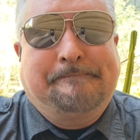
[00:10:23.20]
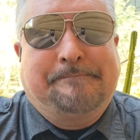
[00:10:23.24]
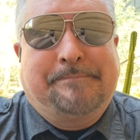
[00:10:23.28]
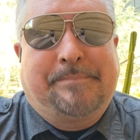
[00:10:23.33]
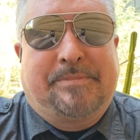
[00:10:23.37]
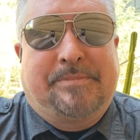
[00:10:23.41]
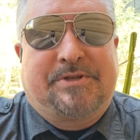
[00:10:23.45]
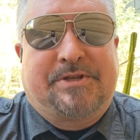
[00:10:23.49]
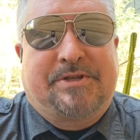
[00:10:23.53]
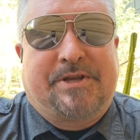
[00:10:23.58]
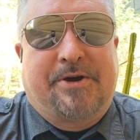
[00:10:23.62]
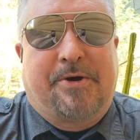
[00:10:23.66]

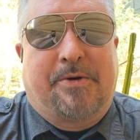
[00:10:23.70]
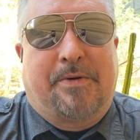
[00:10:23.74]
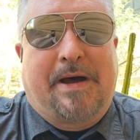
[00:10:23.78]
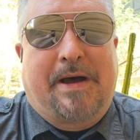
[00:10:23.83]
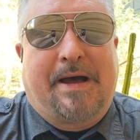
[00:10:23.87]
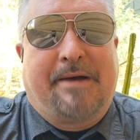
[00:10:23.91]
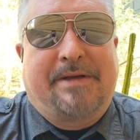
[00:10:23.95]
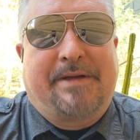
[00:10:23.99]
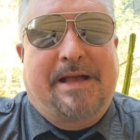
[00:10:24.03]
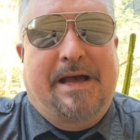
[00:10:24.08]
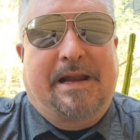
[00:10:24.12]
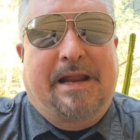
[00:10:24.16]
So
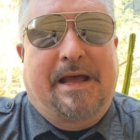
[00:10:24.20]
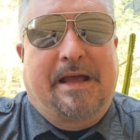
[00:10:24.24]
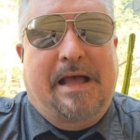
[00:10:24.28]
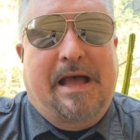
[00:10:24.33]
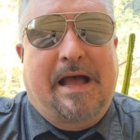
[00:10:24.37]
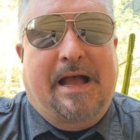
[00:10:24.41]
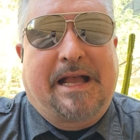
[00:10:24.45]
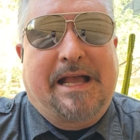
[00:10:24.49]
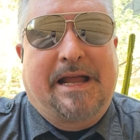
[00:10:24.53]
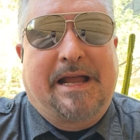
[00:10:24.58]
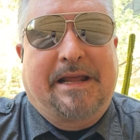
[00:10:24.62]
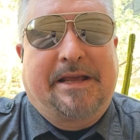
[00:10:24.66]
I
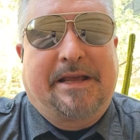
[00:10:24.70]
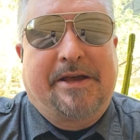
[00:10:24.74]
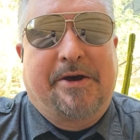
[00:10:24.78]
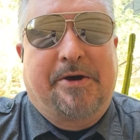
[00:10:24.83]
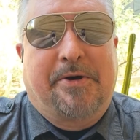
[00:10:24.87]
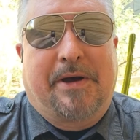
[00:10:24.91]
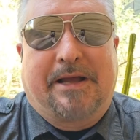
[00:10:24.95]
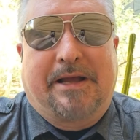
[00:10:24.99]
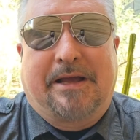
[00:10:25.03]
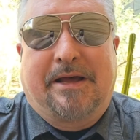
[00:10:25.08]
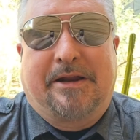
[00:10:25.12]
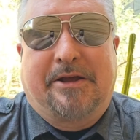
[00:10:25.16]
gotta
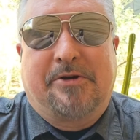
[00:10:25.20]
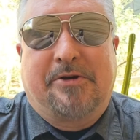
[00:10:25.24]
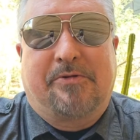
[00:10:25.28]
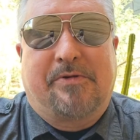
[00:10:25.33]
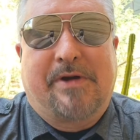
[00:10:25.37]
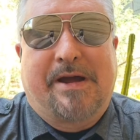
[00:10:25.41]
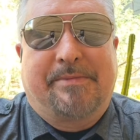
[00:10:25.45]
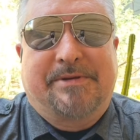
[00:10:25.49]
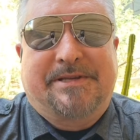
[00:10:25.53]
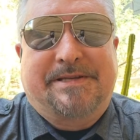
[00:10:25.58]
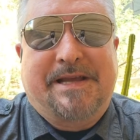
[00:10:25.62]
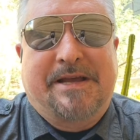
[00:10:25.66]
go. I gotta go
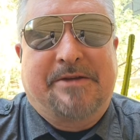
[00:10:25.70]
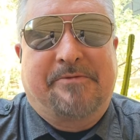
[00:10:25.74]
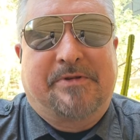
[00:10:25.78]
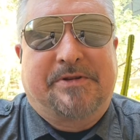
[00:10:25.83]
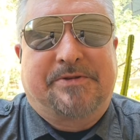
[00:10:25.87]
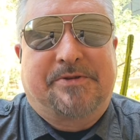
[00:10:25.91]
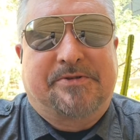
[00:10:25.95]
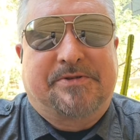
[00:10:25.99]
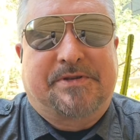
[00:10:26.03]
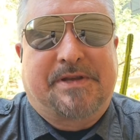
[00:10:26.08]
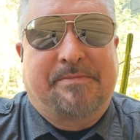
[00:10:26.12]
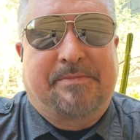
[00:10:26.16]
grab a
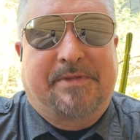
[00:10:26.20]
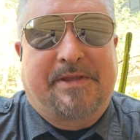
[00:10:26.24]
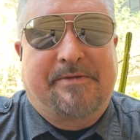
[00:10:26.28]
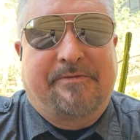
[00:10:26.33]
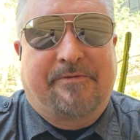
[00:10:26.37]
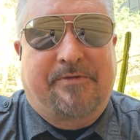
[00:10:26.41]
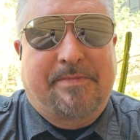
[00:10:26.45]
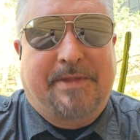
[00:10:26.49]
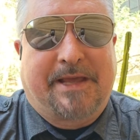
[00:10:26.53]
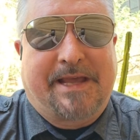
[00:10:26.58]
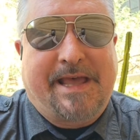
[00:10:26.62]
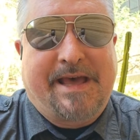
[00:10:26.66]
sandwich or something
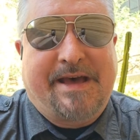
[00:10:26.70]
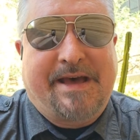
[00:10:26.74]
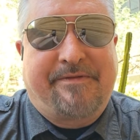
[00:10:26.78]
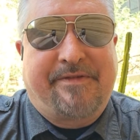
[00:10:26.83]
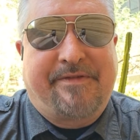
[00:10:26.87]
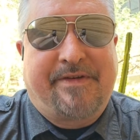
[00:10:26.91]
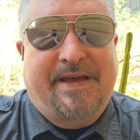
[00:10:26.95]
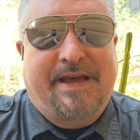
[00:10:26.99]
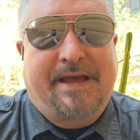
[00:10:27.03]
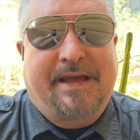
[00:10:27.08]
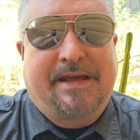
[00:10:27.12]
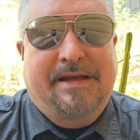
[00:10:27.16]
from the
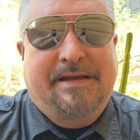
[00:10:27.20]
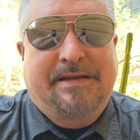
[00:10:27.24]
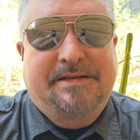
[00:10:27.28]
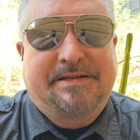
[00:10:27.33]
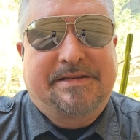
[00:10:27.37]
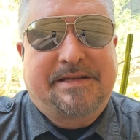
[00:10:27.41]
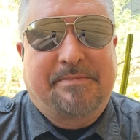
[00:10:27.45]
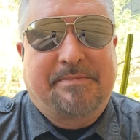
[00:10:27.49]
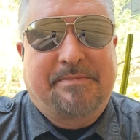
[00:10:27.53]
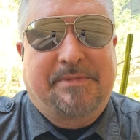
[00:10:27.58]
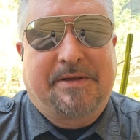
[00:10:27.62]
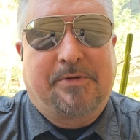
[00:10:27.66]
cafe,
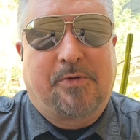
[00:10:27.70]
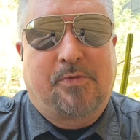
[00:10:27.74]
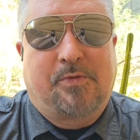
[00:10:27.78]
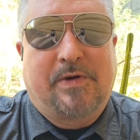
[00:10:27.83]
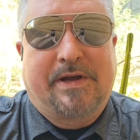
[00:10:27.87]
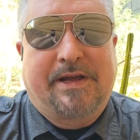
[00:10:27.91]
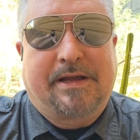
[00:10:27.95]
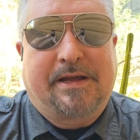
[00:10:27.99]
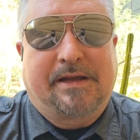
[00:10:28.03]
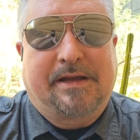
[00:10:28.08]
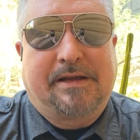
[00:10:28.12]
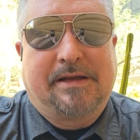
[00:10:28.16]
something
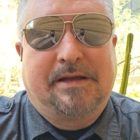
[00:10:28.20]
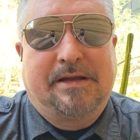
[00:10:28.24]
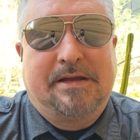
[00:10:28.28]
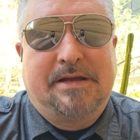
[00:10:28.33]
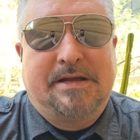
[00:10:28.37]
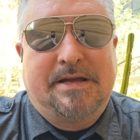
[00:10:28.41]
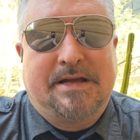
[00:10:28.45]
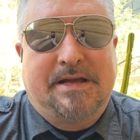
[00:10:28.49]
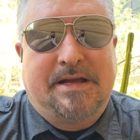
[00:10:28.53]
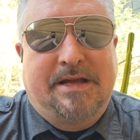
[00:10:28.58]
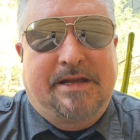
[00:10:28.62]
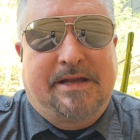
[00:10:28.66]
quick,
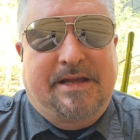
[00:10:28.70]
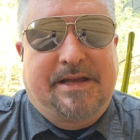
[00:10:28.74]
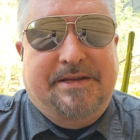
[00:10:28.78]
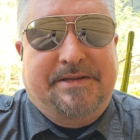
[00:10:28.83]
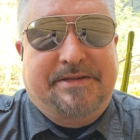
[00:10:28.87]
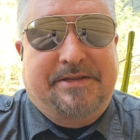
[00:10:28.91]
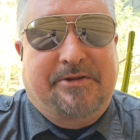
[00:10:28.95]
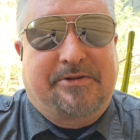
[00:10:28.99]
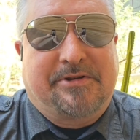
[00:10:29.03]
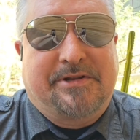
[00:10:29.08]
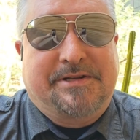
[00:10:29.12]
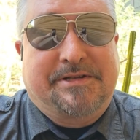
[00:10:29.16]
because
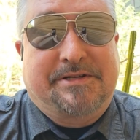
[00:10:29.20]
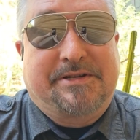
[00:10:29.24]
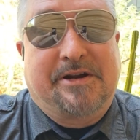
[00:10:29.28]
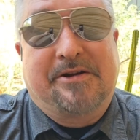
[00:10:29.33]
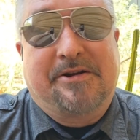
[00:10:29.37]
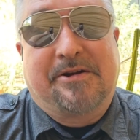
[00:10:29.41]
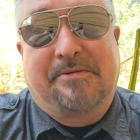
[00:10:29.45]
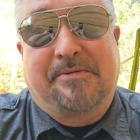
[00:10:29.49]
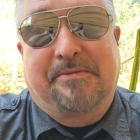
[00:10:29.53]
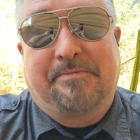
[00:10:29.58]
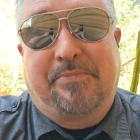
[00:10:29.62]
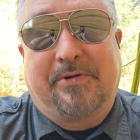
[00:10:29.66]
they're gonna
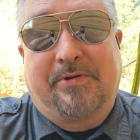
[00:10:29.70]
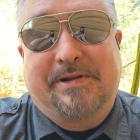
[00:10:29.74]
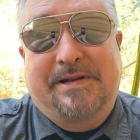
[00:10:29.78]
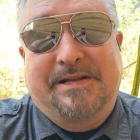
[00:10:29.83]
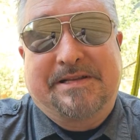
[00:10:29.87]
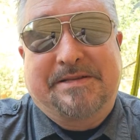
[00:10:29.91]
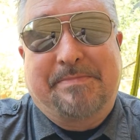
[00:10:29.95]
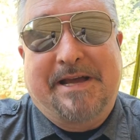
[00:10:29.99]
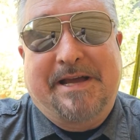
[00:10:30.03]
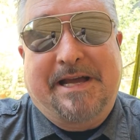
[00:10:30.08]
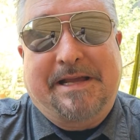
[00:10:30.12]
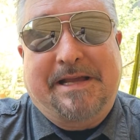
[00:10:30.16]
start putting
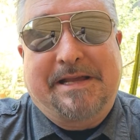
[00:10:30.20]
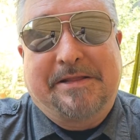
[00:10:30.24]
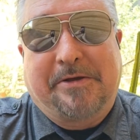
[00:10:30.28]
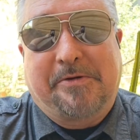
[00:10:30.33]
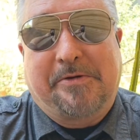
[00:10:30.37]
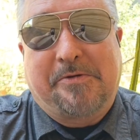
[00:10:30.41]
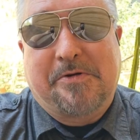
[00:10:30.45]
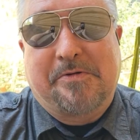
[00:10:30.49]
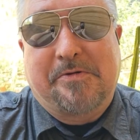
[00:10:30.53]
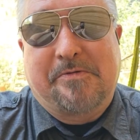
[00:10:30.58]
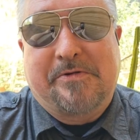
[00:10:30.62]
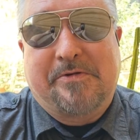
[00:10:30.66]
us back in the
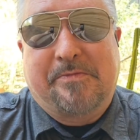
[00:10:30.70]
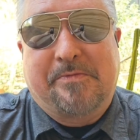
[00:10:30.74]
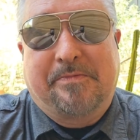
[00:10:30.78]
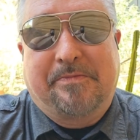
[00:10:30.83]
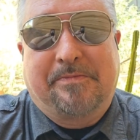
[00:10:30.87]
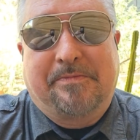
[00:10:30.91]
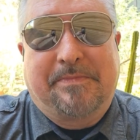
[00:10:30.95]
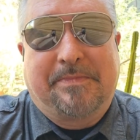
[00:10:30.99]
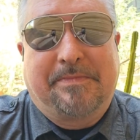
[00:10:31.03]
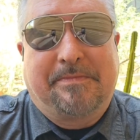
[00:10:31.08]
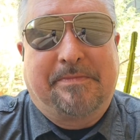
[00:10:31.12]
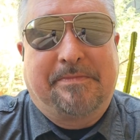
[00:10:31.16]
courtroom
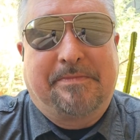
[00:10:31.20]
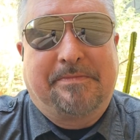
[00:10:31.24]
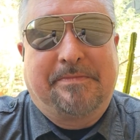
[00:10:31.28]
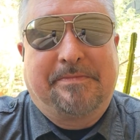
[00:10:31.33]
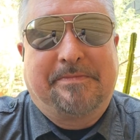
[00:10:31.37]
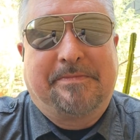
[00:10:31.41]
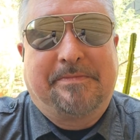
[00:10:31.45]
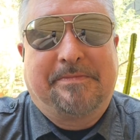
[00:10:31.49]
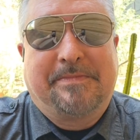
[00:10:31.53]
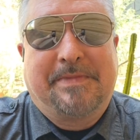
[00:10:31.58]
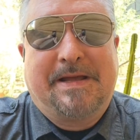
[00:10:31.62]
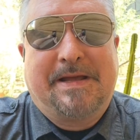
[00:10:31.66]

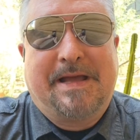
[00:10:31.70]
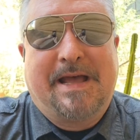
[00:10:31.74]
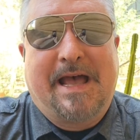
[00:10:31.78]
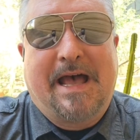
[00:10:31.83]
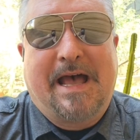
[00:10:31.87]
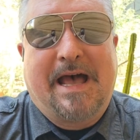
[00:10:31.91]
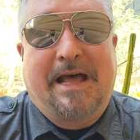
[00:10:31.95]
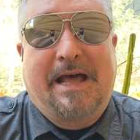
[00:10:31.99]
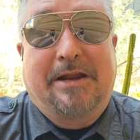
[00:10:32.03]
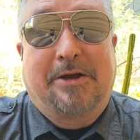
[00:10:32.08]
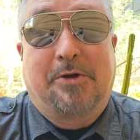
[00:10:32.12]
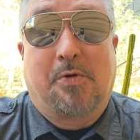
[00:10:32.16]

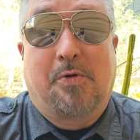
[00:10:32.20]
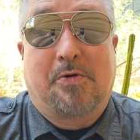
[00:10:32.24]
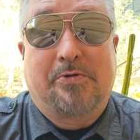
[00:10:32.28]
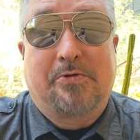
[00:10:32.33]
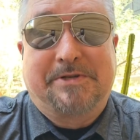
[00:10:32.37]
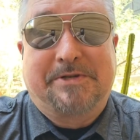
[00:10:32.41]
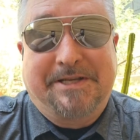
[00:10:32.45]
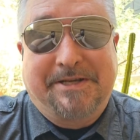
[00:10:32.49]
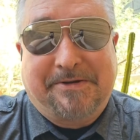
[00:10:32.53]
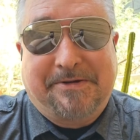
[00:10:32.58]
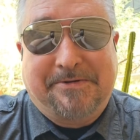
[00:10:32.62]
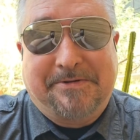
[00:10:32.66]
at
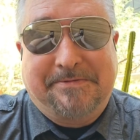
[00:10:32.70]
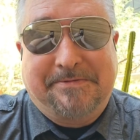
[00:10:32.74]
1:45.